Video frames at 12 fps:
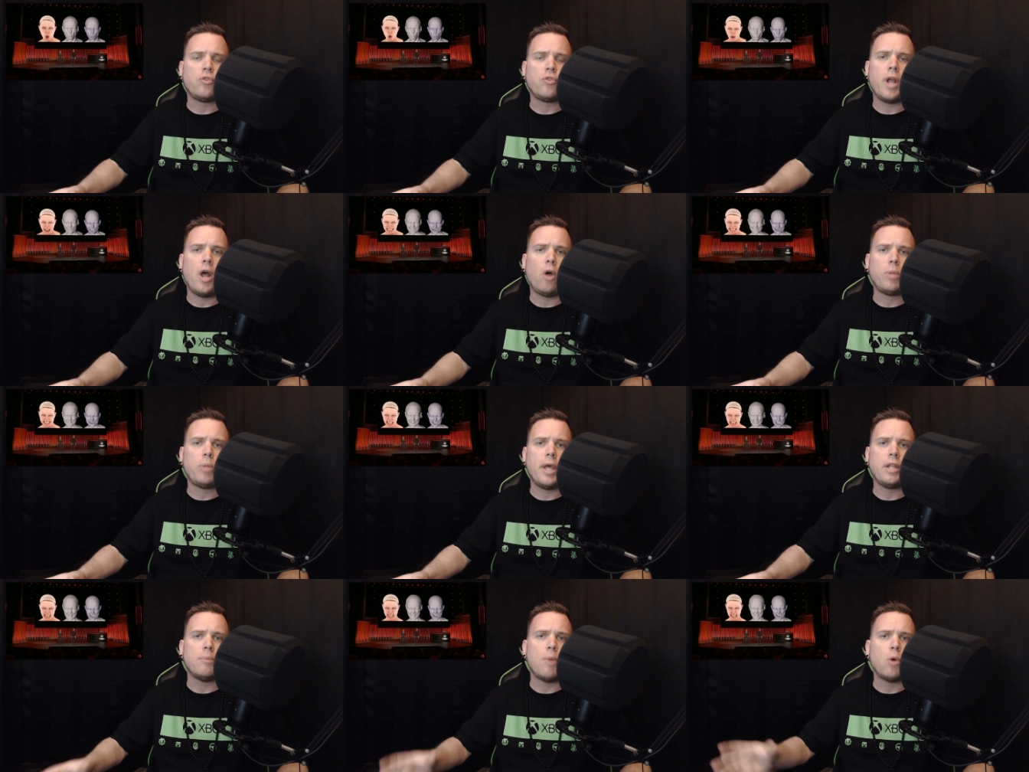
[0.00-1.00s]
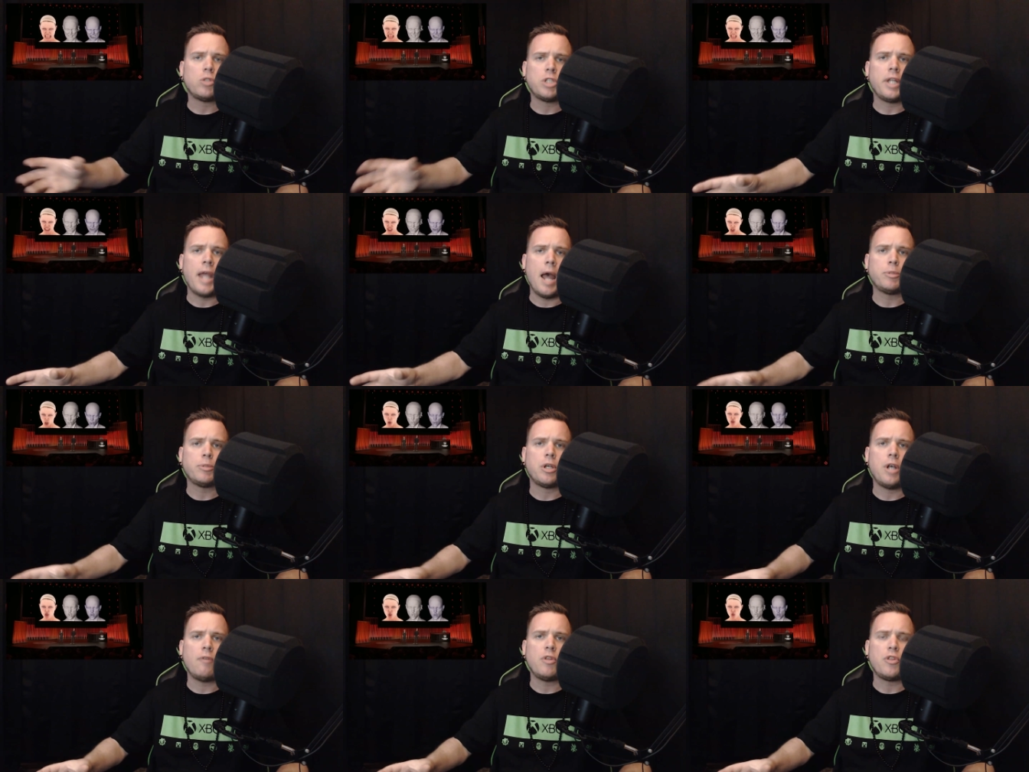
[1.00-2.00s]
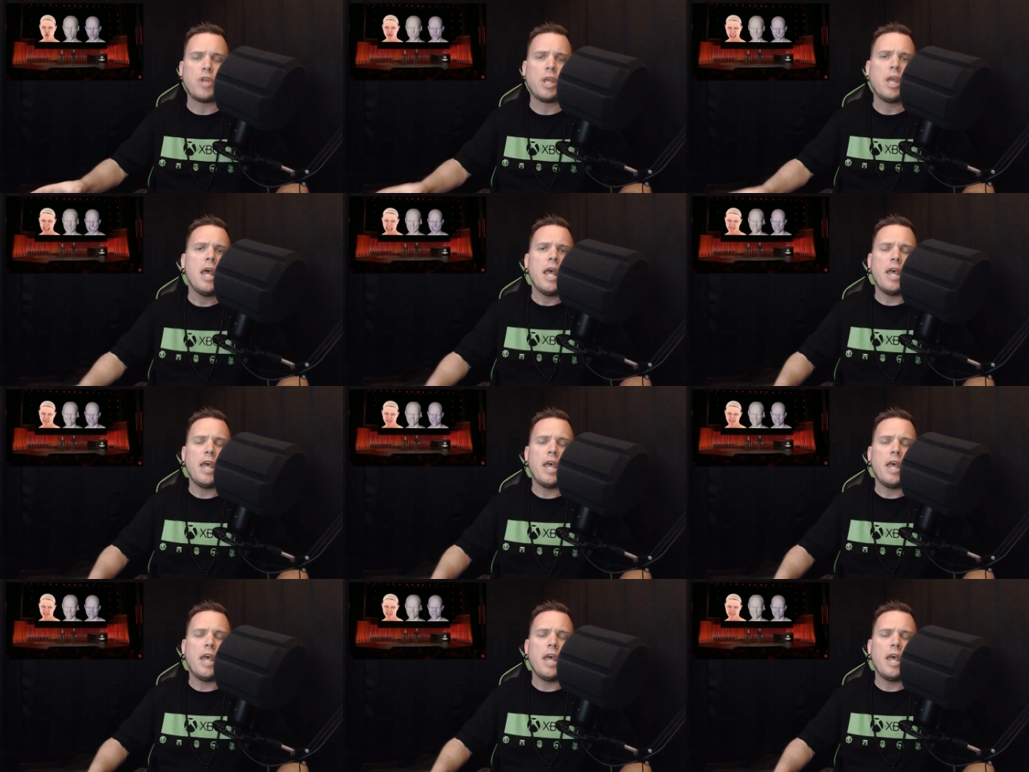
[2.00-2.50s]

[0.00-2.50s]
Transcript: for Hellblade, the motion capture and everything,